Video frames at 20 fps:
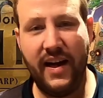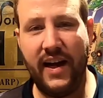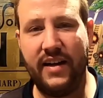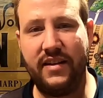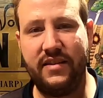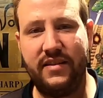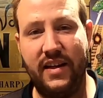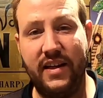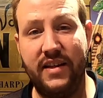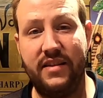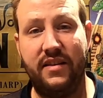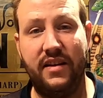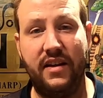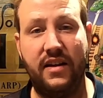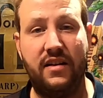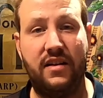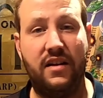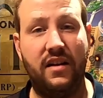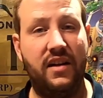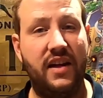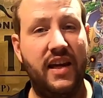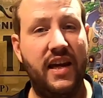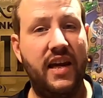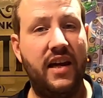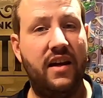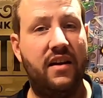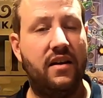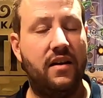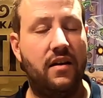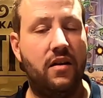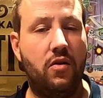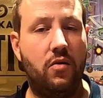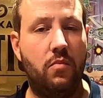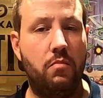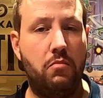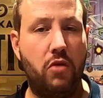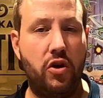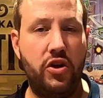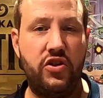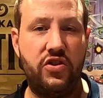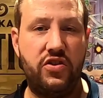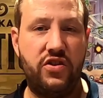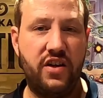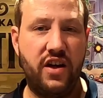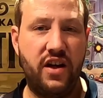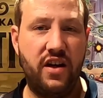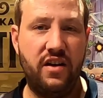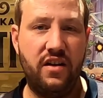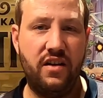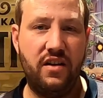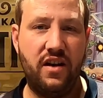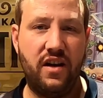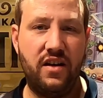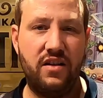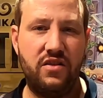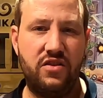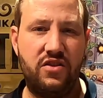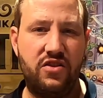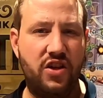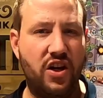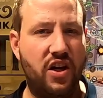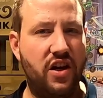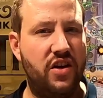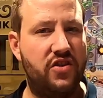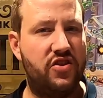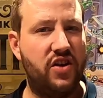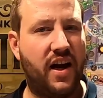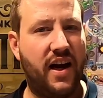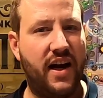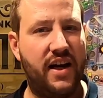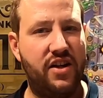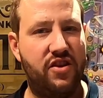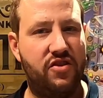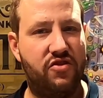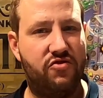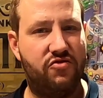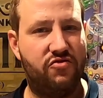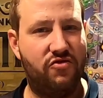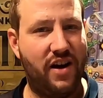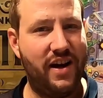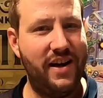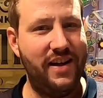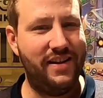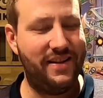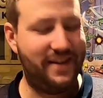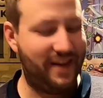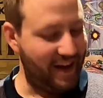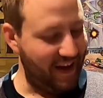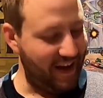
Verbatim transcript: next is the Clinique Moisture Surge Hydrate.